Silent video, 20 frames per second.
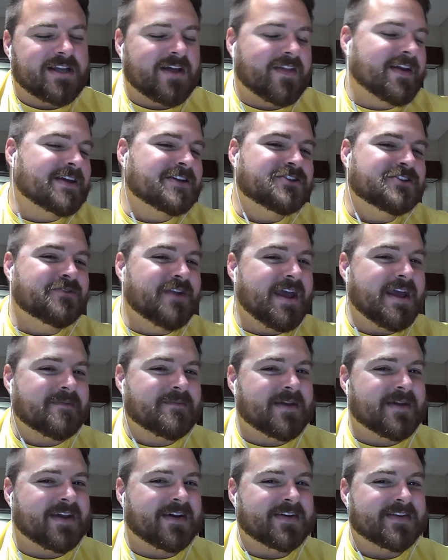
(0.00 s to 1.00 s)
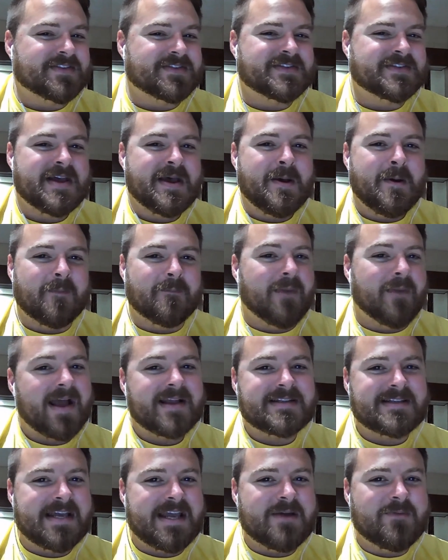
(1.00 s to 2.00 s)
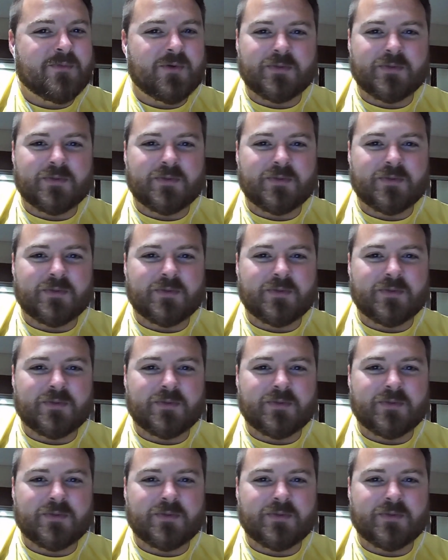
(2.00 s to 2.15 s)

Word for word: I think it's unique because my team